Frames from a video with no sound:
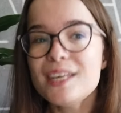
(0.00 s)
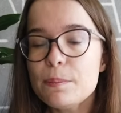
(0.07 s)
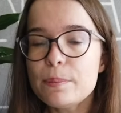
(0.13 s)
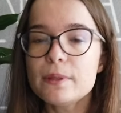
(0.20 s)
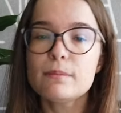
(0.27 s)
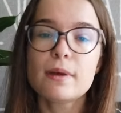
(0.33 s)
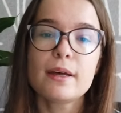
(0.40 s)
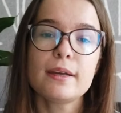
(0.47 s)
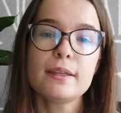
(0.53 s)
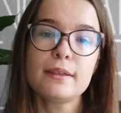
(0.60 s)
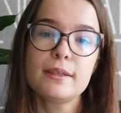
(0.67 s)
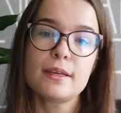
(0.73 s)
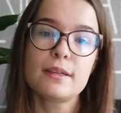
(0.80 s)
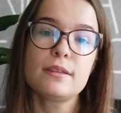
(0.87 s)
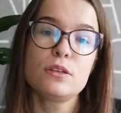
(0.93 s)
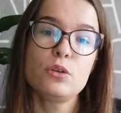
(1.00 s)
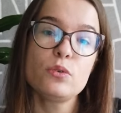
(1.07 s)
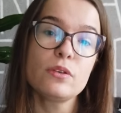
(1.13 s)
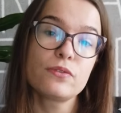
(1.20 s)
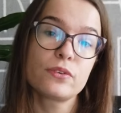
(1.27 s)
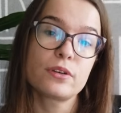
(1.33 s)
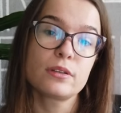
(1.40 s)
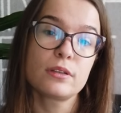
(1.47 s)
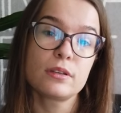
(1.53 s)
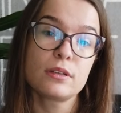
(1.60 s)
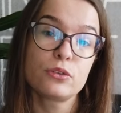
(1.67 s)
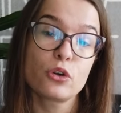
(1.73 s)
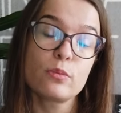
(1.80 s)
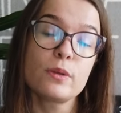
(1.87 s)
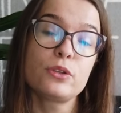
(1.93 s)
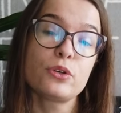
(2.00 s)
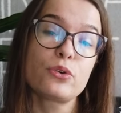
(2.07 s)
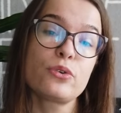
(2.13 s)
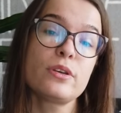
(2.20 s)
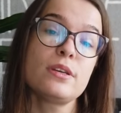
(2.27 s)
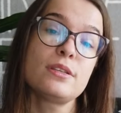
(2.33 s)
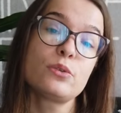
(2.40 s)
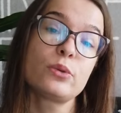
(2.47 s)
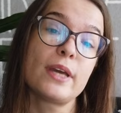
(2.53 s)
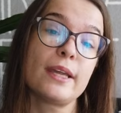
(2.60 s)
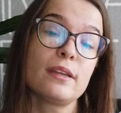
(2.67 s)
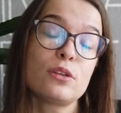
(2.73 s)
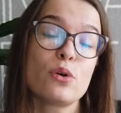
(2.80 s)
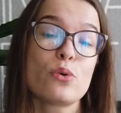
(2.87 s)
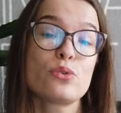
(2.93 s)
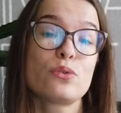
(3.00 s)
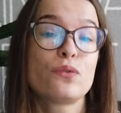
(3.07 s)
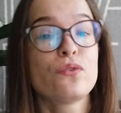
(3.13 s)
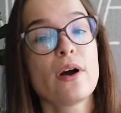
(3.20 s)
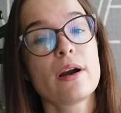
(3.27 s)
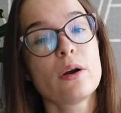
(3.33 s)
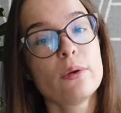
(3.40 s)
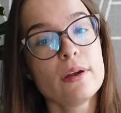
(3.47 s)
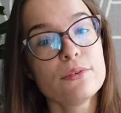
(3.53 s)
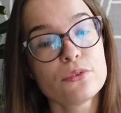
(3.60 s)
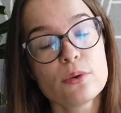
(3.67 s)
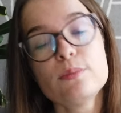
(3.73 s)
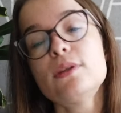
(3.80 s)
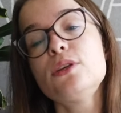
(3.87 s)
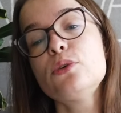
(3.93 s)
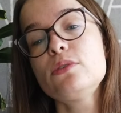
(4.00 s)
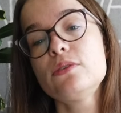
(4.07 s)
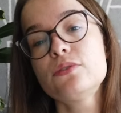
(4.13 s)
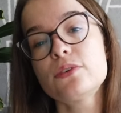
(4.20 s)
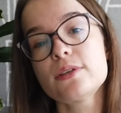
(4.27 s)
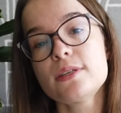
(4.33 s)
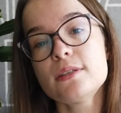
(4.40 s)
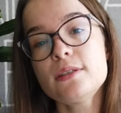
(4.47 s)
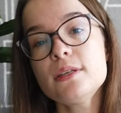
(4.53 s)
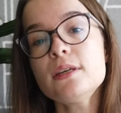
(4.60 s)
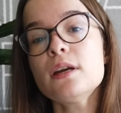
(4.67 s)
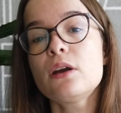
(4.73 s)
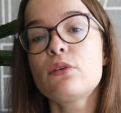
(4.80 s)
Keep in mind that the dormitory is located also far away from the university,